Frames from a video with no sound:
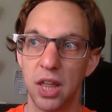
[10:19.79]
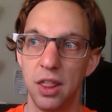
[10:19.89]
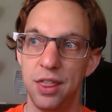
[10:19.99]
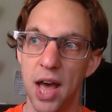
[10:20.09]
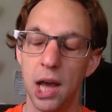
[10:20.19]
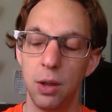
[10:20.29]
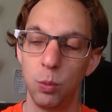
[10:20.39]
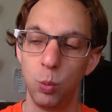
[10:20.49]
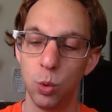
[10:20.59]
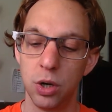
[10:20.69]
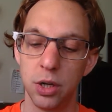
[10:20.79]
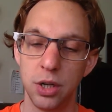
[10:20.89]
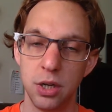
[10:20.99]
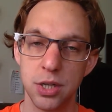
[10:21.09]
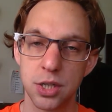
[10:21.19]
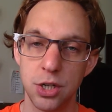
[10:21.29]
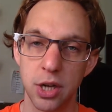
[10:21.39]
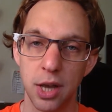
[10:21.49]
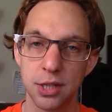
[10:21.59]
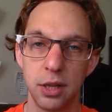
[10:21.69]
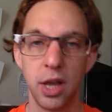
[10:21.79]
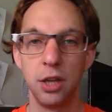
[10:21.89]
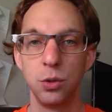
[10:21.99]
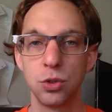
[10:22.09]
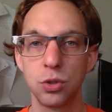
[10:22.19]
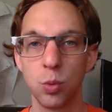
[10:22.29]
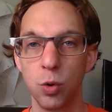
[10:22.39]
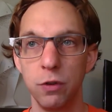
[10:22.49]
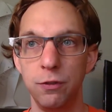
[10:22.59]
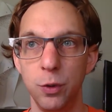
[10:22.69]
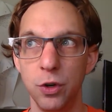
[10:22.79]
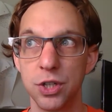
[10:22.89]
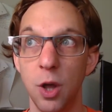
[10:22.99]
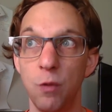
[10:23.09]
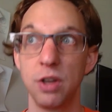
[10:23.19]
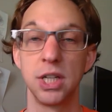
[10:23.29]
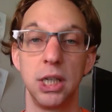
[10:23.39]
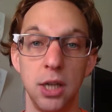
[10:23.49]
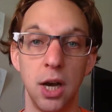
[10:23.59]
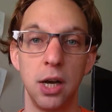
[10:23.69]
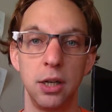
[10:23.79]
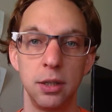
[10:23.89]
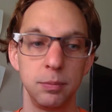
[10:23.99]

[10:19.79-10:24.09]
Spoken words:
That would suggest that you sort of view yourself as a god.